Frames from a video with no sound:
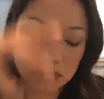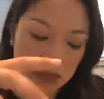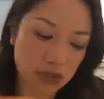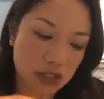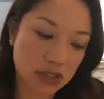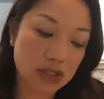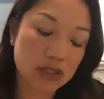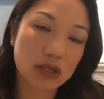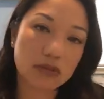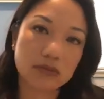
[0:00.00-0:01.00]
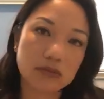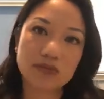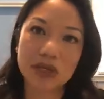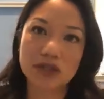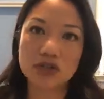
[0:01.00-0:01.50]
system.
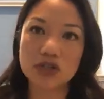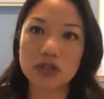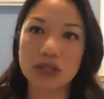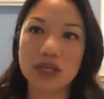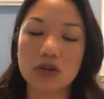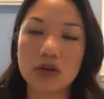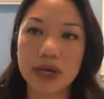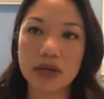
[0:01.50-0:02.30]
And usually they look back